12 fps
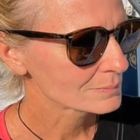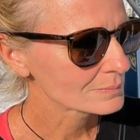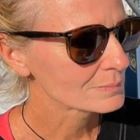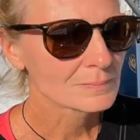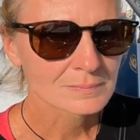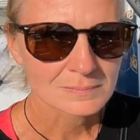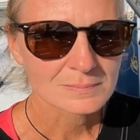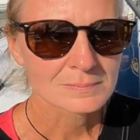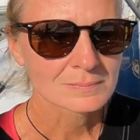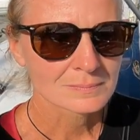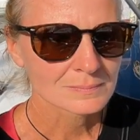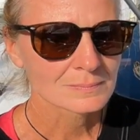
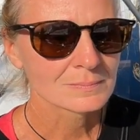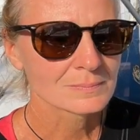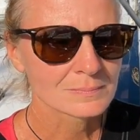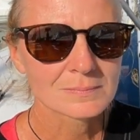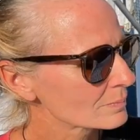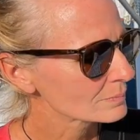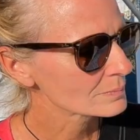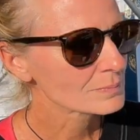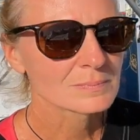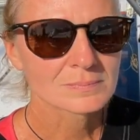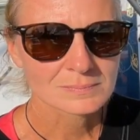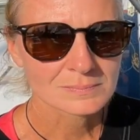
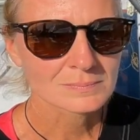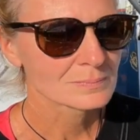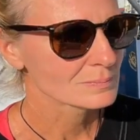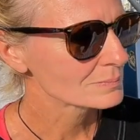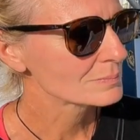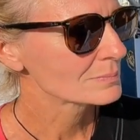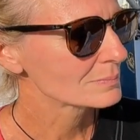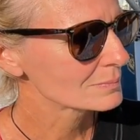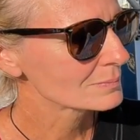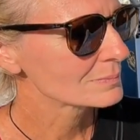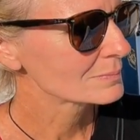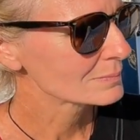
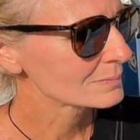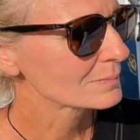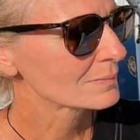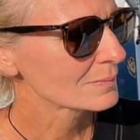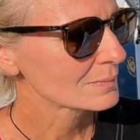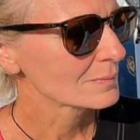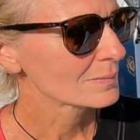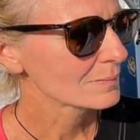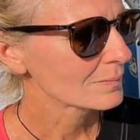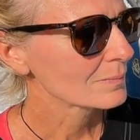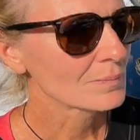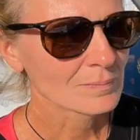
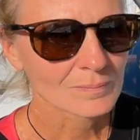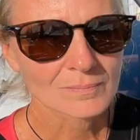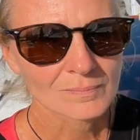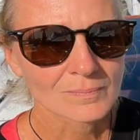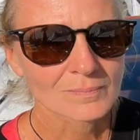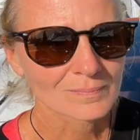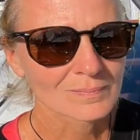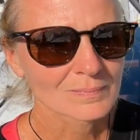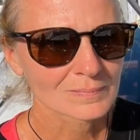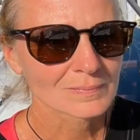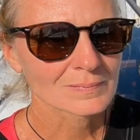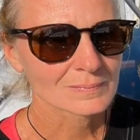
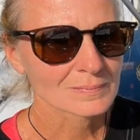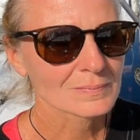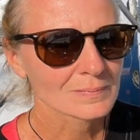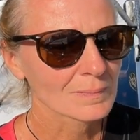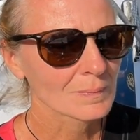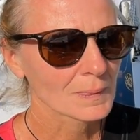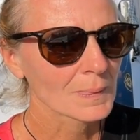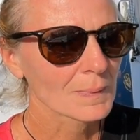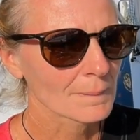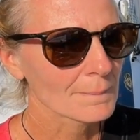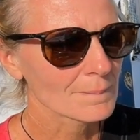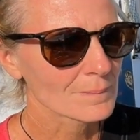
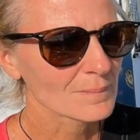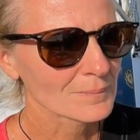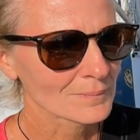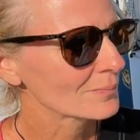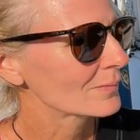(not speaking)